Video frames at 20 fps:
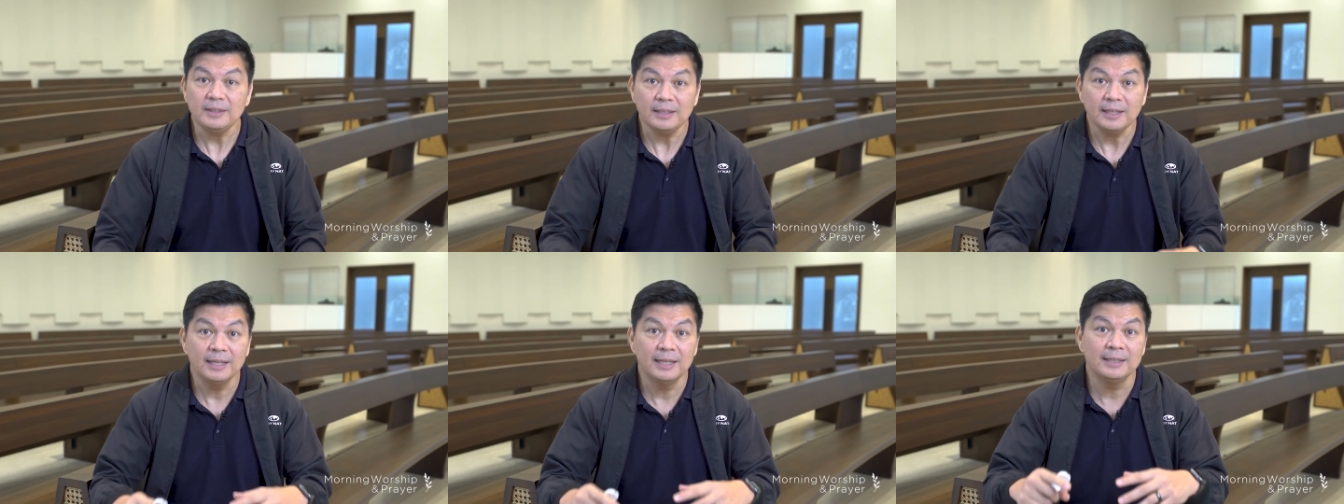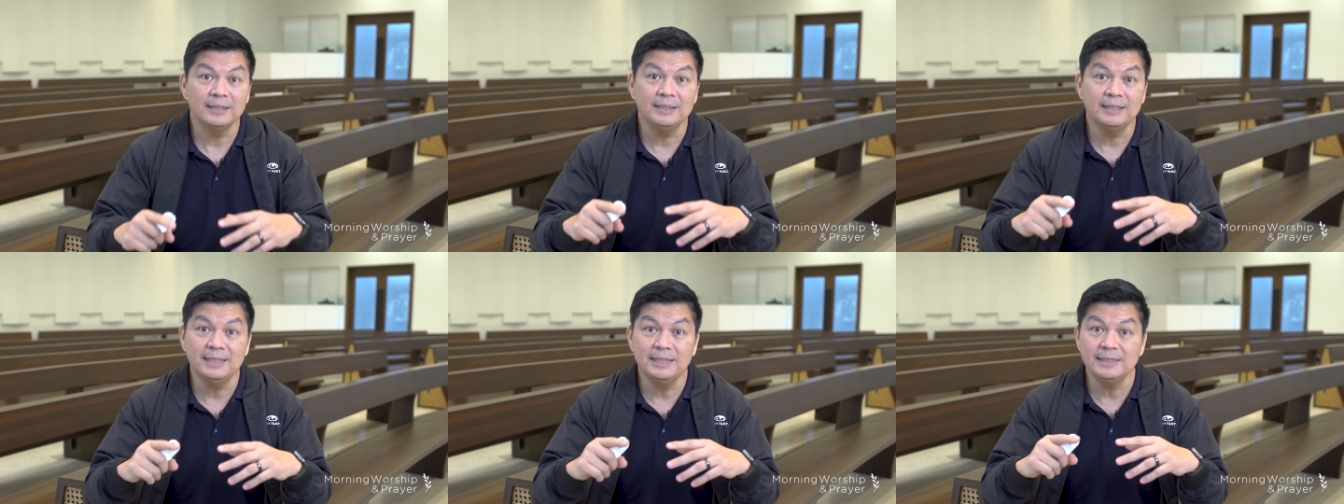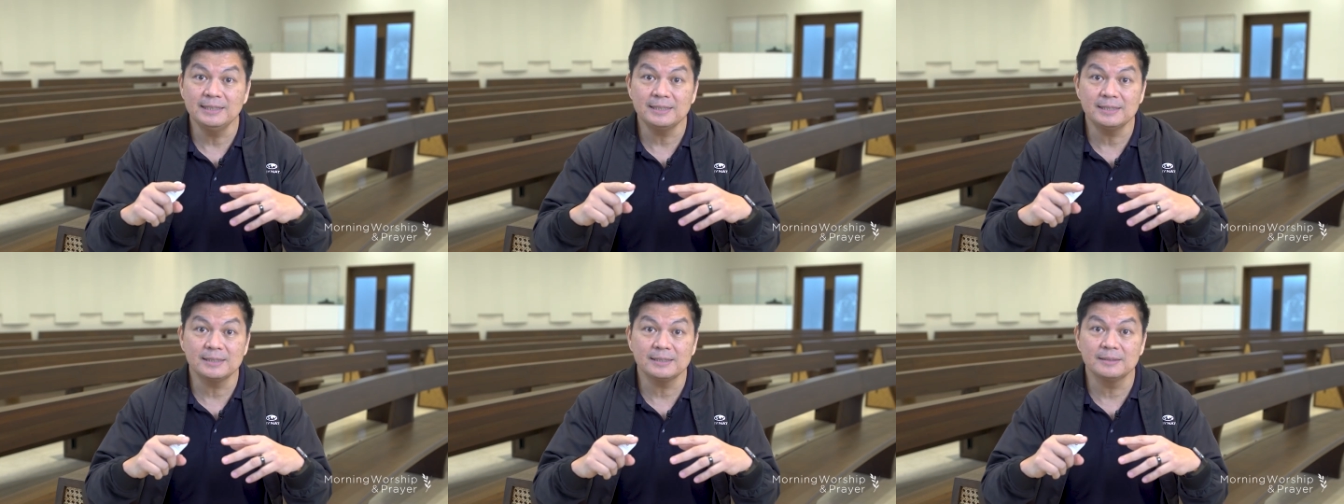And
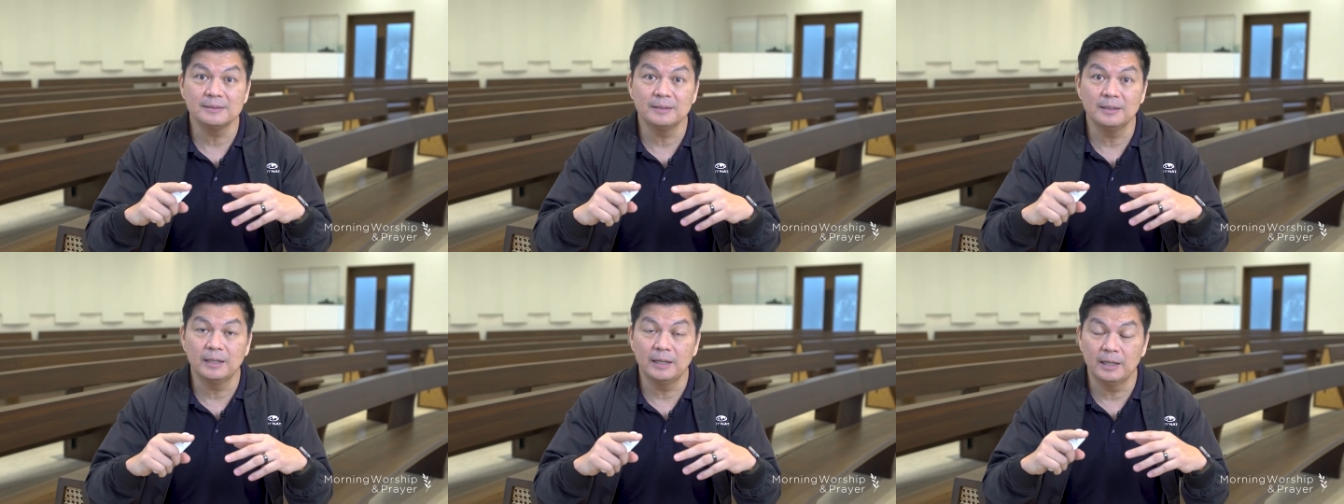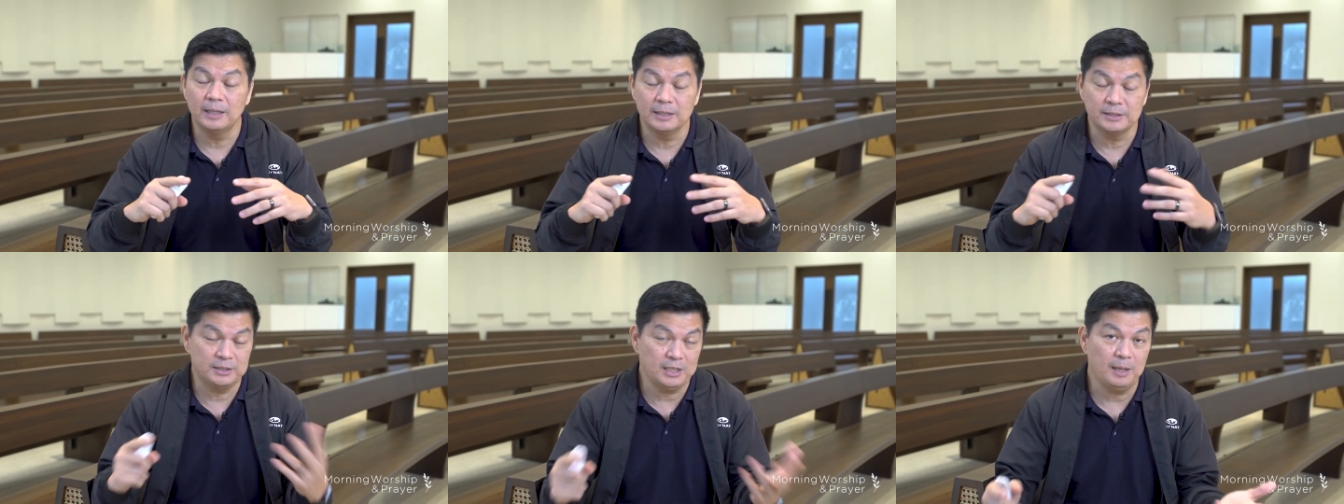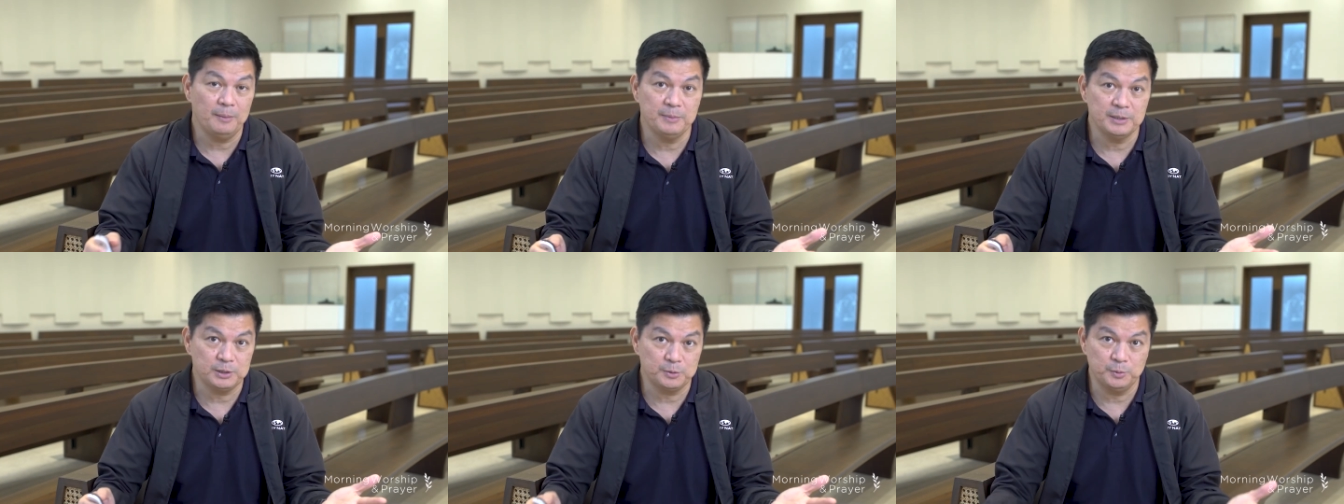these uh,
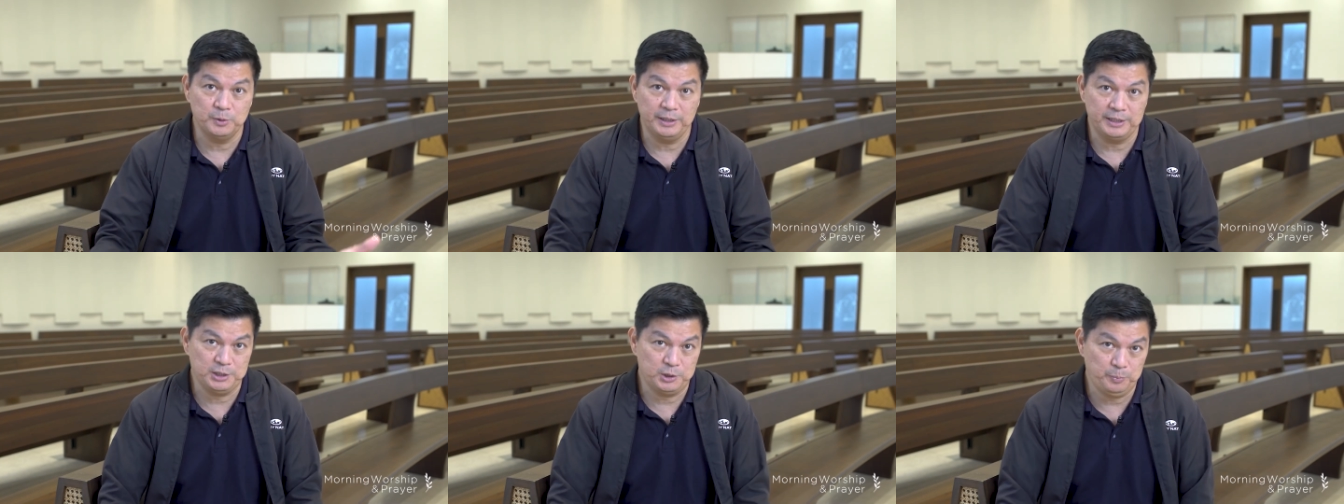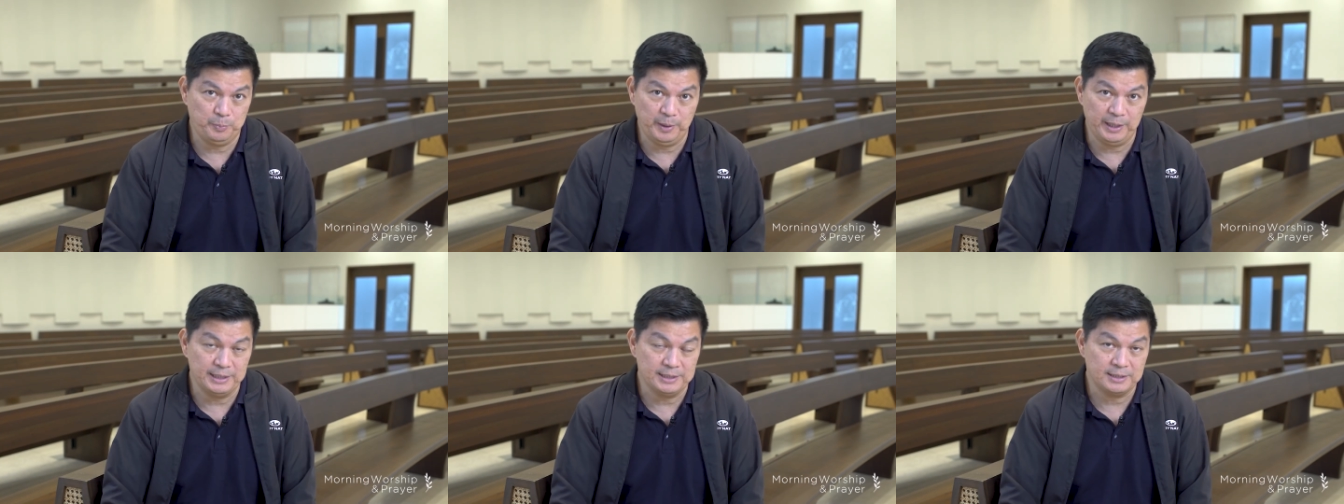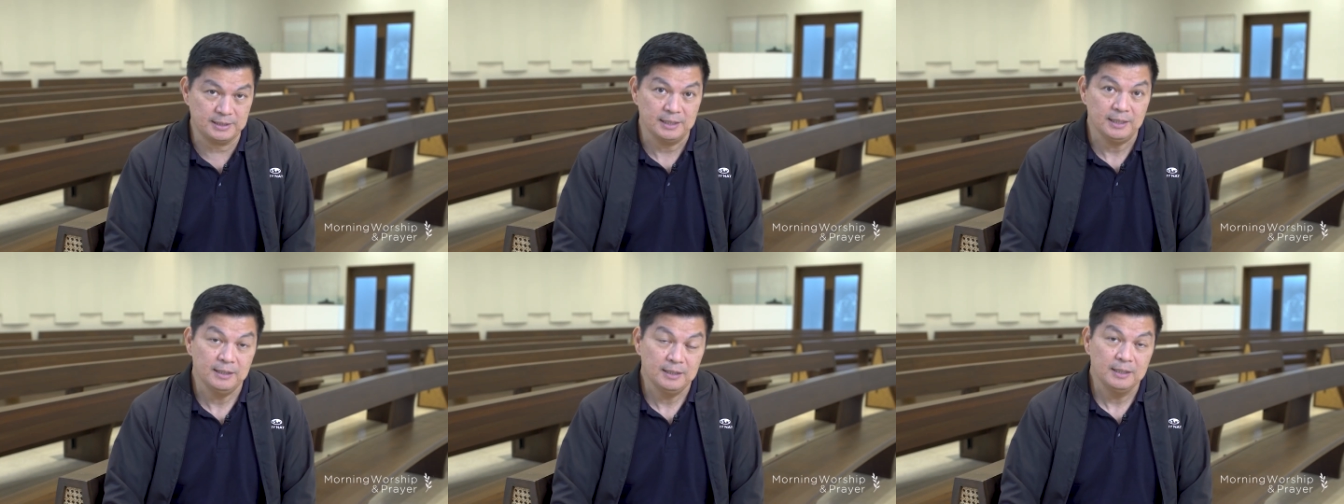psalmists would
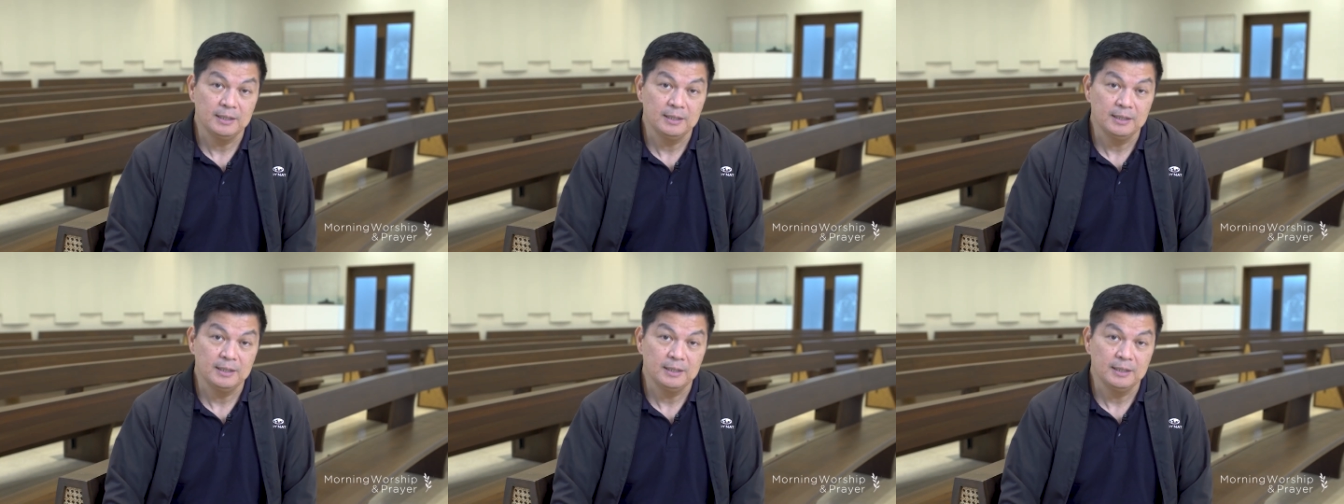express